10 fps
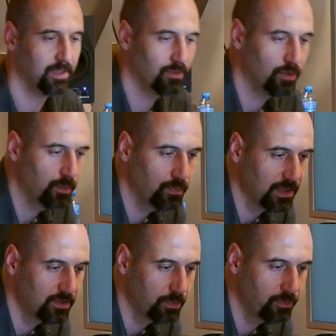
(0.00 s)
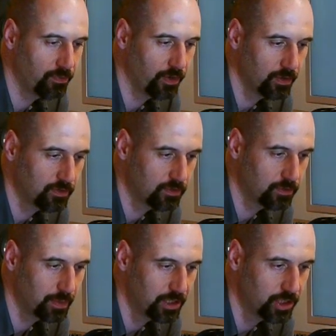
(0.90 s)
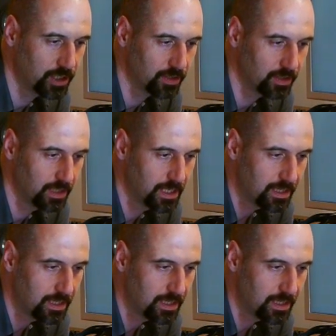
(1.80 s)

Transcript: So you press the first switch here.